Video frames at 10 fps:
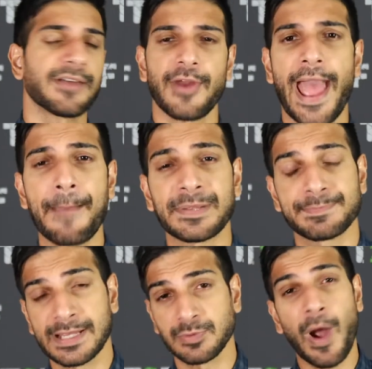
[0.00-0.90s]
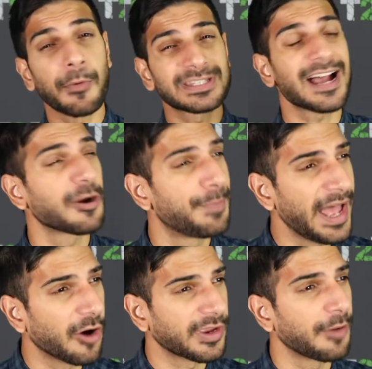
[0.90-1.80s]
never happens because why would Taco
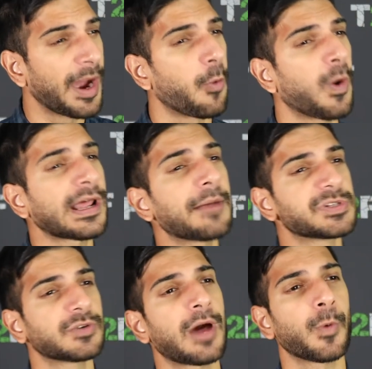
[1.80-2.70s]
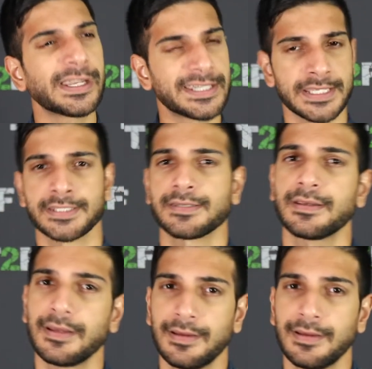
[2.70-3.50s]
Bell care about what I'm doing at Wendy's?